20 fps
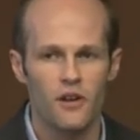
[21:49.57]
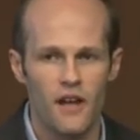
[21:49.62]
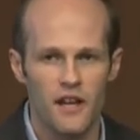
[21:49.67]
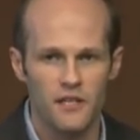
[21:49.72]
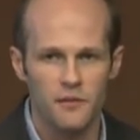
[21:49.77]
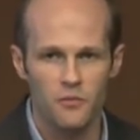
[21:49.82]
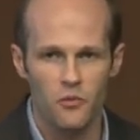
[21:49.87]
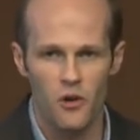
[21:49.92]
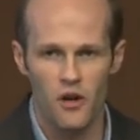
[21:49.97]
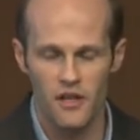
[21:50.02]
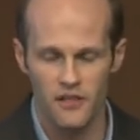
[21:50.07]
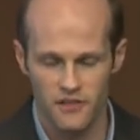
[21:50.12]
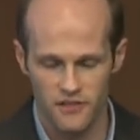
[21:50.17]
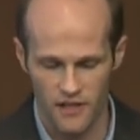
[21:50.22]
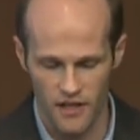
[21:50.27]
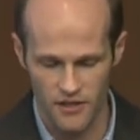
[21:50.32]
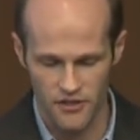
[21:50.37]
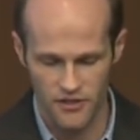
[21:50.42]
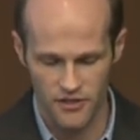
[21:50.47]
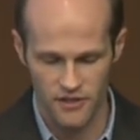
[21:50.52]
exploits,
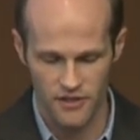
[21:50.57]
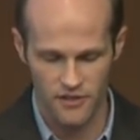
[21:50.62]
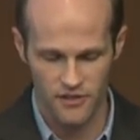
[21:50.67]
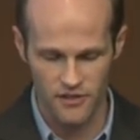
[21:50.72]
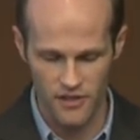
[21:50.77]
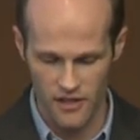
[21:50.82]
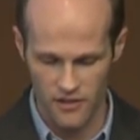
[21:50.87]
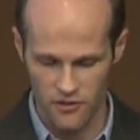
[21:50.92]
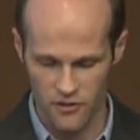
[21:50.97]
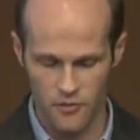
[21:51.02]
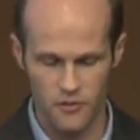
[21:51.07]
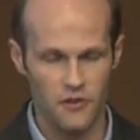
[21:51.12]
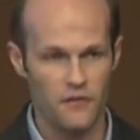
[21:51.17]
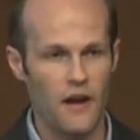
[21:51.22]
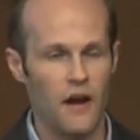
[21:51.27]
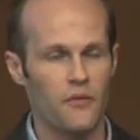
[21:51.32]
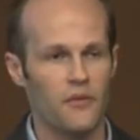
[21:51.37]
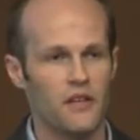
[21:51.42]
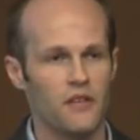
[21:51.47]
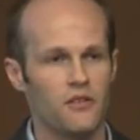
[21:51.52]
like just in, in, terms of
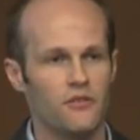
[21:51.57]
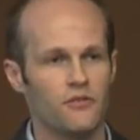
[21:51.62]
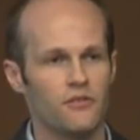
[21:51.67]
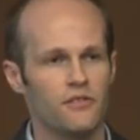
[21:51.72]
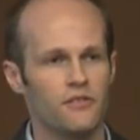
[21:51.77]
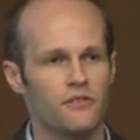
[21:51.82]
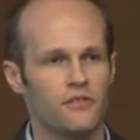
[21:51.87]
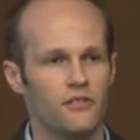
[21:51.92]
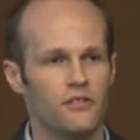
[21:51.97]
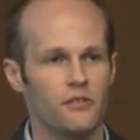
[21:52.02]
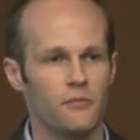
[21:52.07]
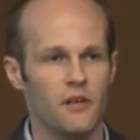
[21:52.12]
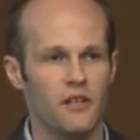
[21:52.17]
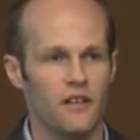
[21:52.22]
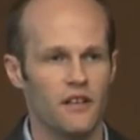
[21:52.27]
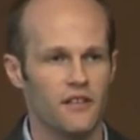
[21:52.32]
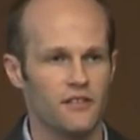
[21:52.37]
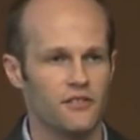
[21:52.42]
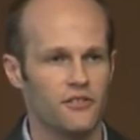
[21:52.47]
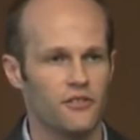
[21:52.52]
how they use it, or you mean
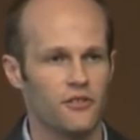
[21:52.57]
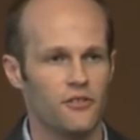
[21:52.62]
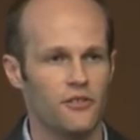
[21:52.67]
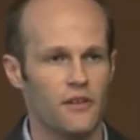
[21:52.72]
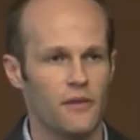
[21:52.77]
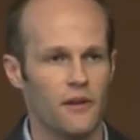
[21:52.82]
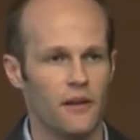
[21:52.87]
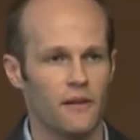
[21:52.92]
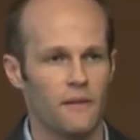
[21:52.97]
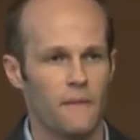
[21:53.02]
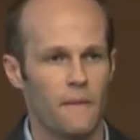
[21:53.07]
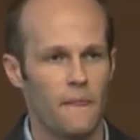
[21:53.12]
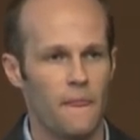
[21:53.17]
like a security yeah, thing?